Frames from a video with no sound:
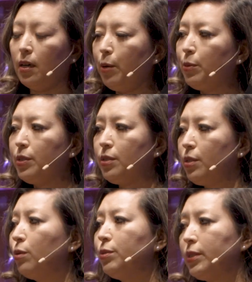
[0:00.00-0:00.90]
I was
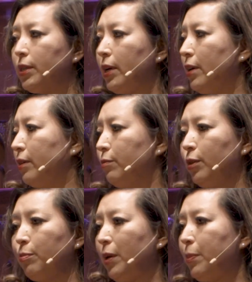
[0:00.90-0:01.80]
so scared
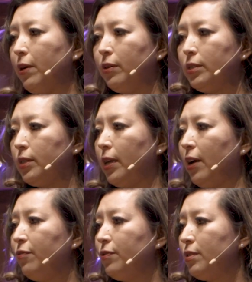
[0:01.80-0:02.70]
when my parents
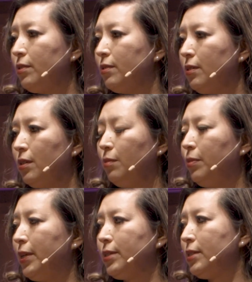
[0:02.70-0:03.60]
left
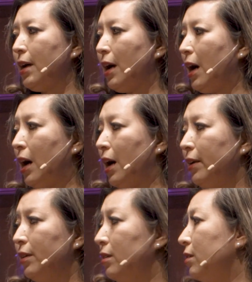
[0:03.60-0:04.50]
because
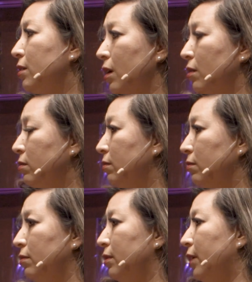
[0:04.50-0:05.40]
I didn't know
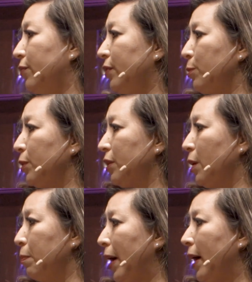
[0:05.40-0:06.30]
if they would
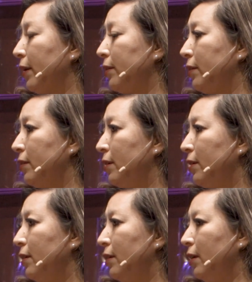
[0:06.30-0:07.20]
come back.
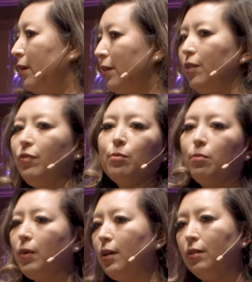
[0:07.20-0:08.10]
And even
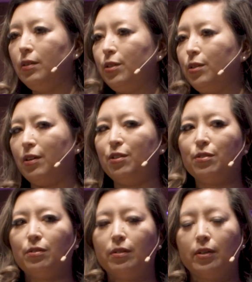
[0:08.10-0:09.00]
well into
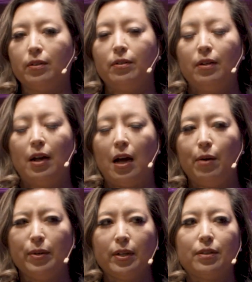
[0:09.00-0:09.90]
adulthood,
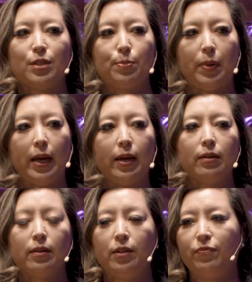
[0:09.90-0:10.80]
I would get this
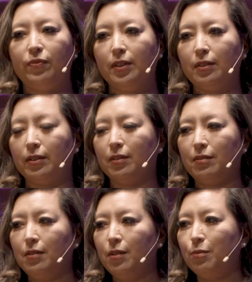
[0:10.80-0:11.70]
panicky feeling
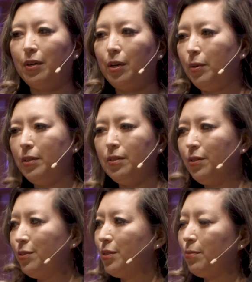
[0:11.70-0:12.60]
when I went to
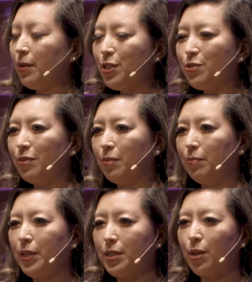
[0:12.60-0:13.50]
use the restroom
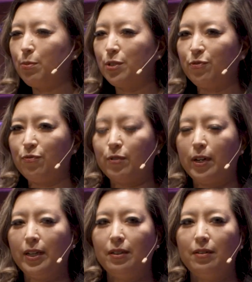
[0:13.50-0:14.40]
because I was
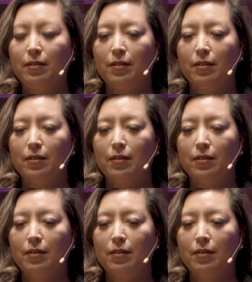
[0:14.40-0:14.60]
afraid